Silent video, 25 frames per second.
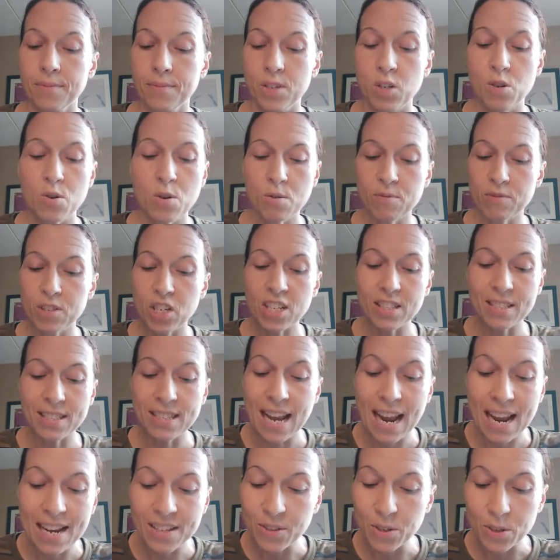You don't
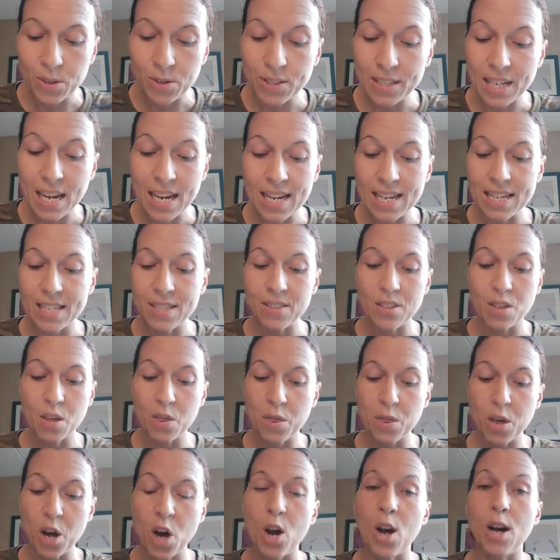just entertain the
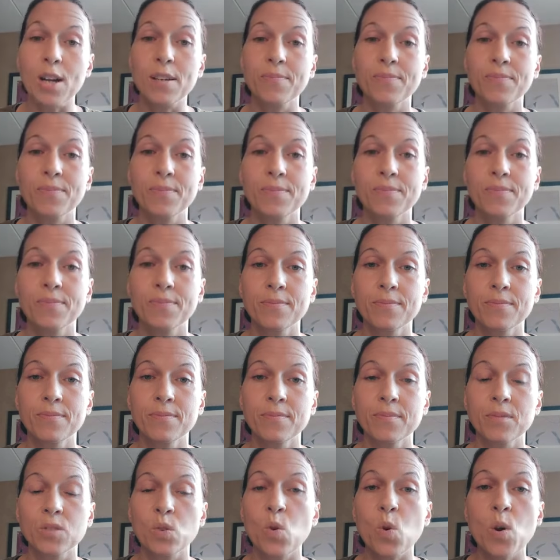thought
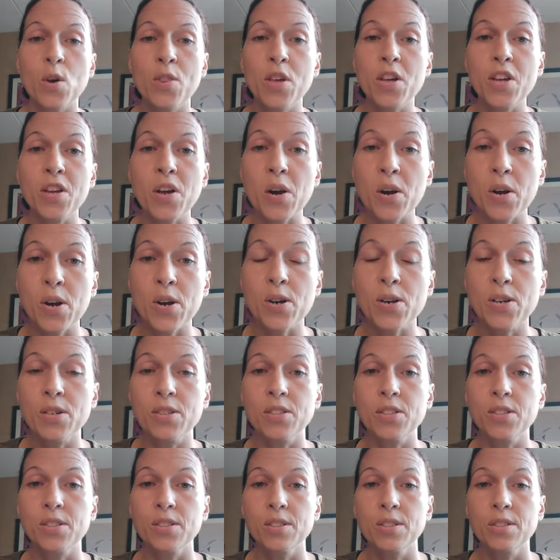or the
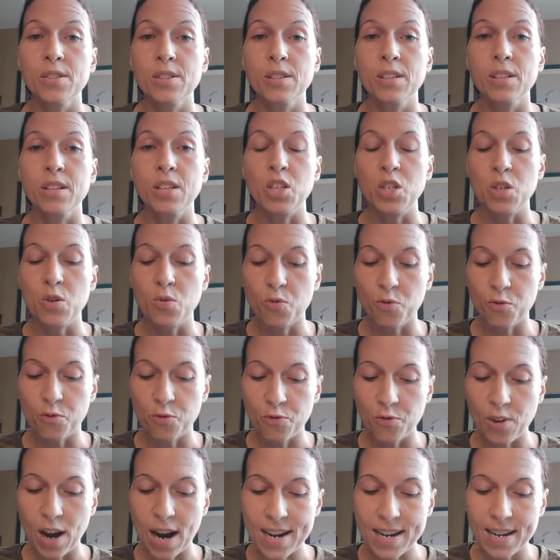urge. You
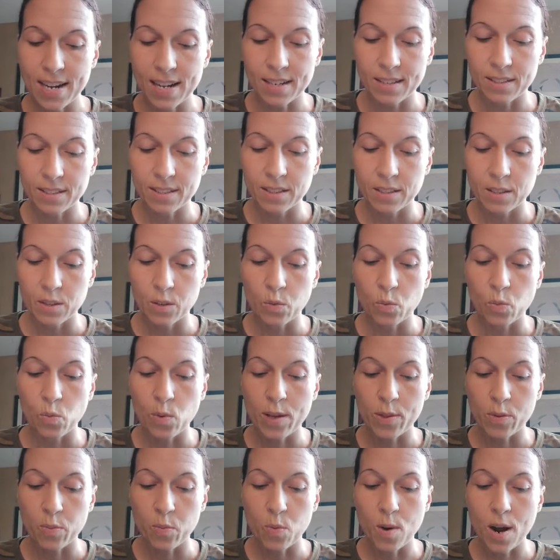fight it
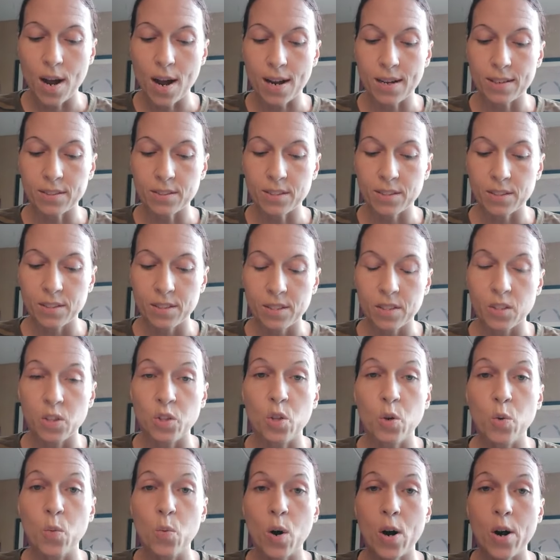with what?
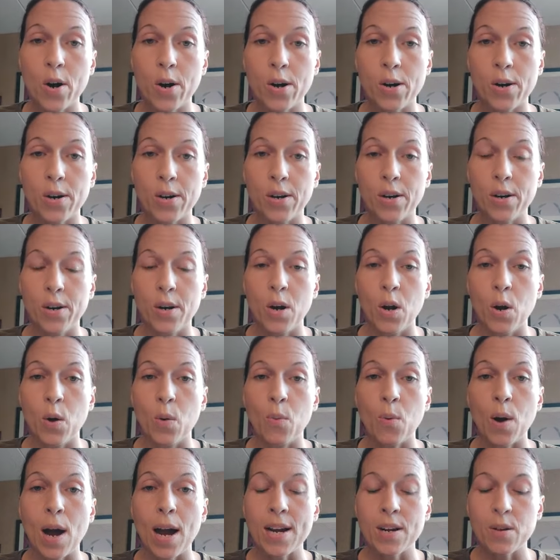The word.
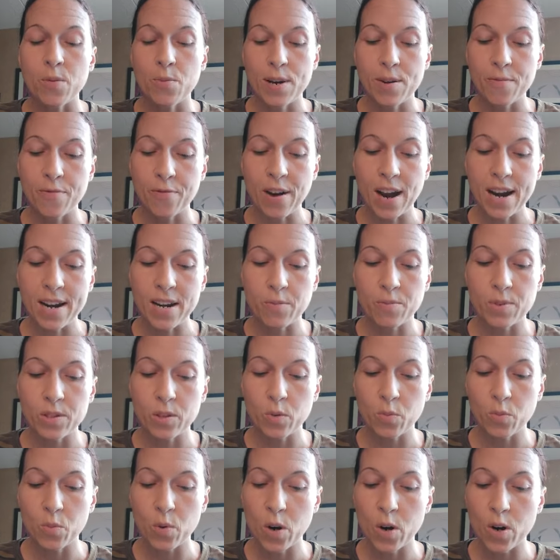Why do we fight it with
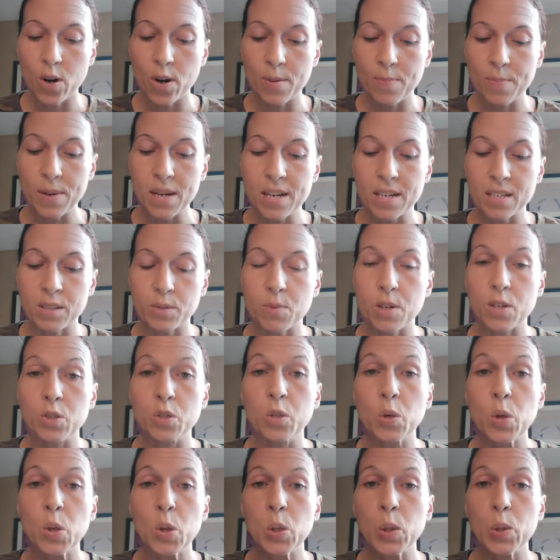the word? Because we're
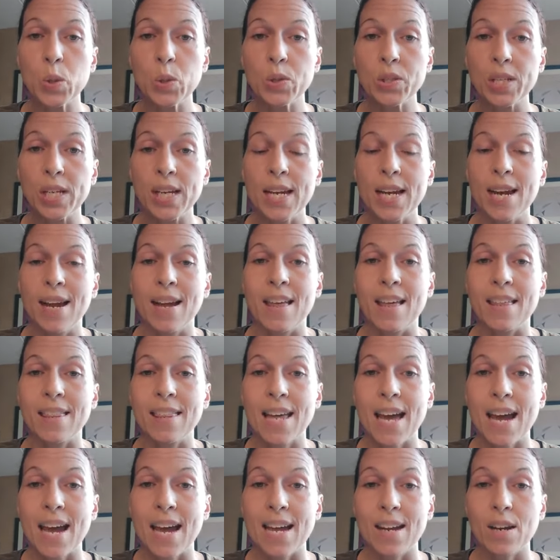told
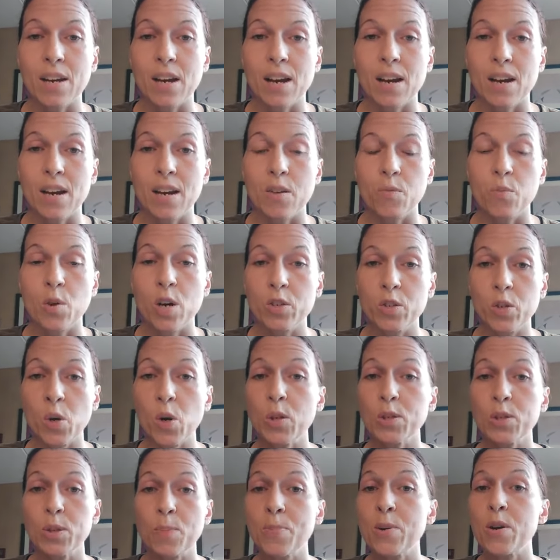that we're
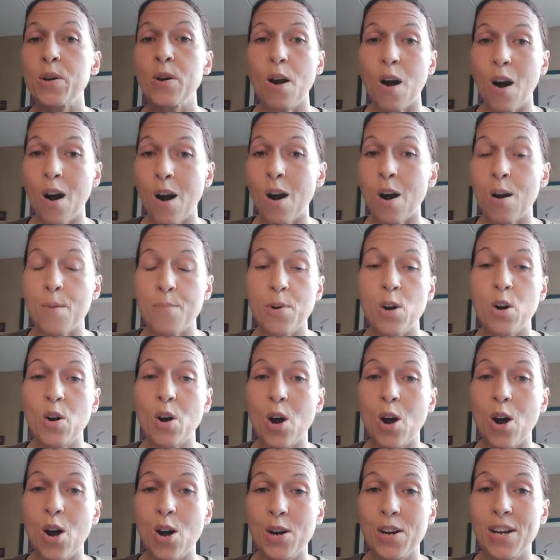told to put our armor
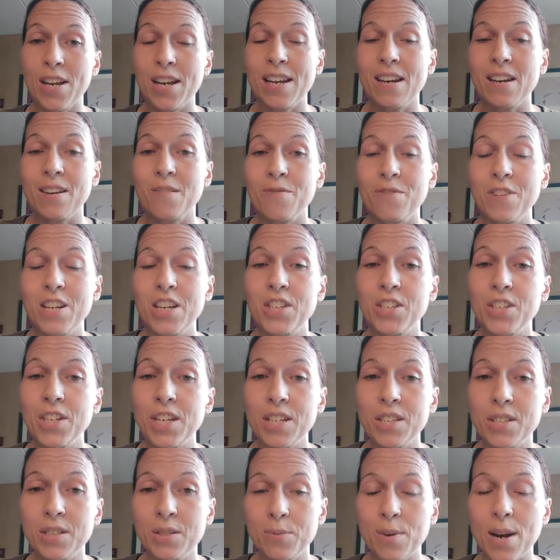on in
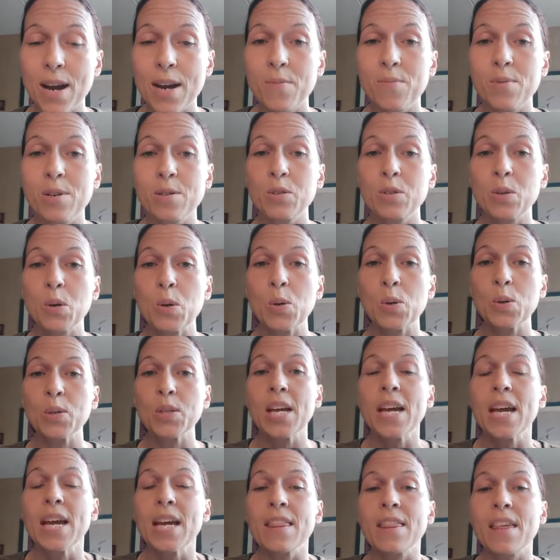Ephesians, right? We're
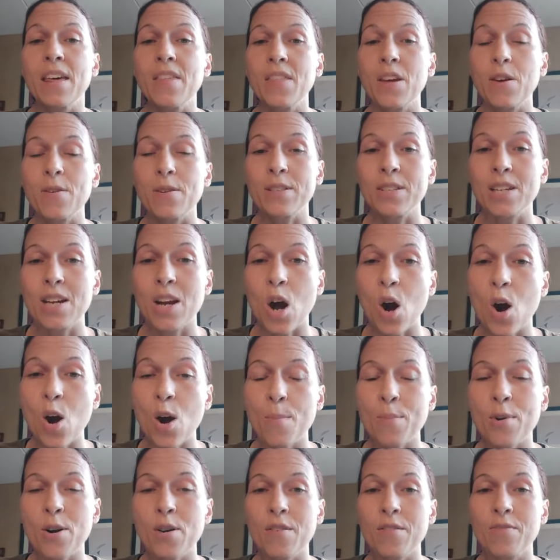told that there is an
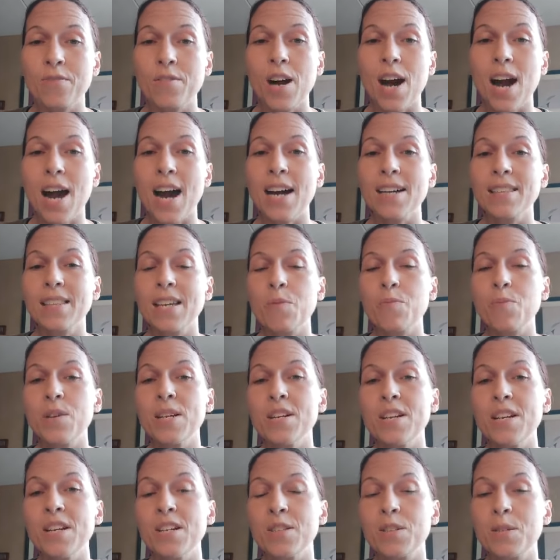armor of God that
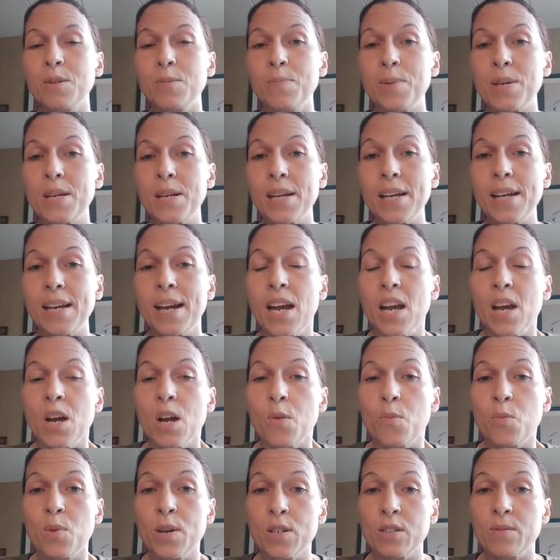we need to be
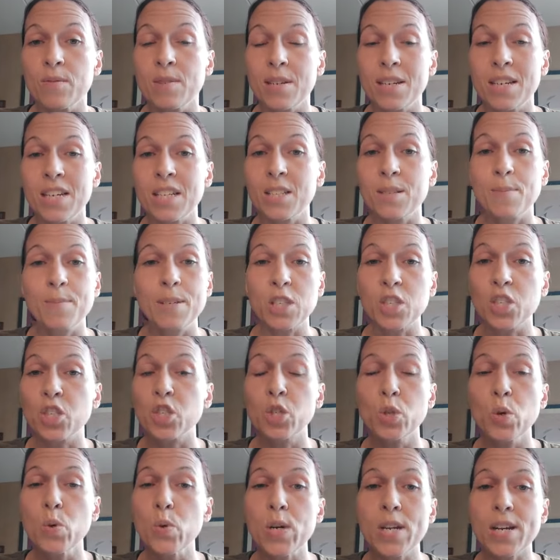we need to be
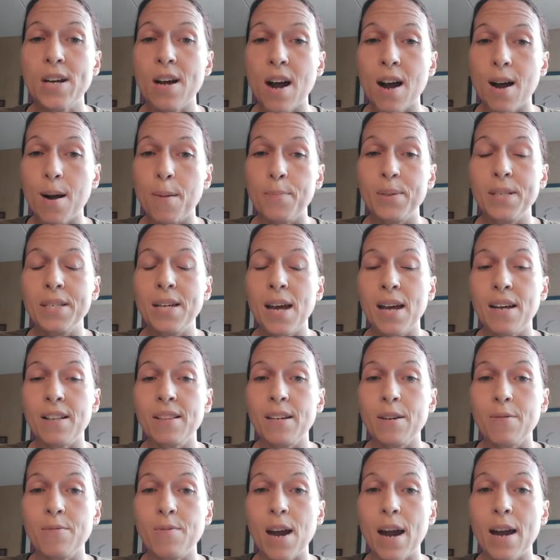suited up
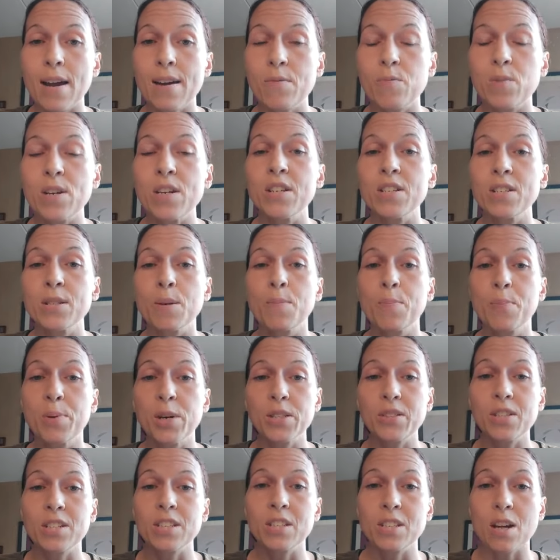daily, right? We need to
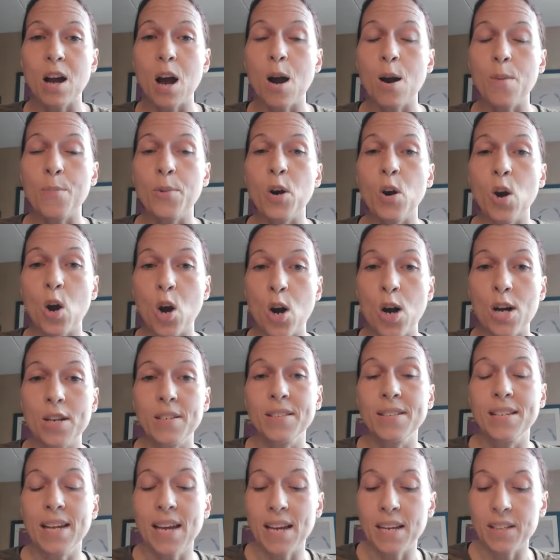put this armor
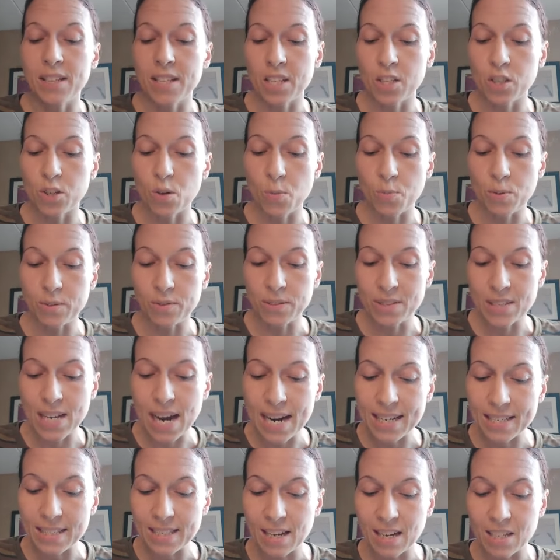on daily to
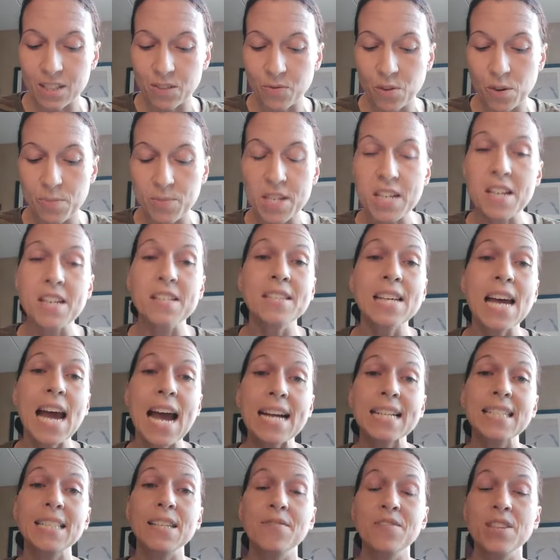protect us from the
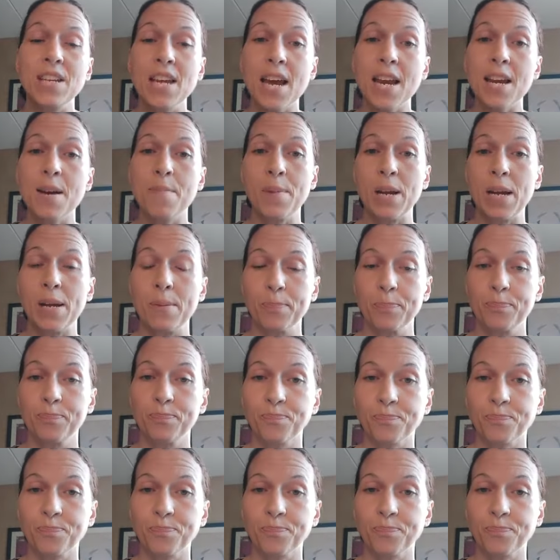attacks of the enemy.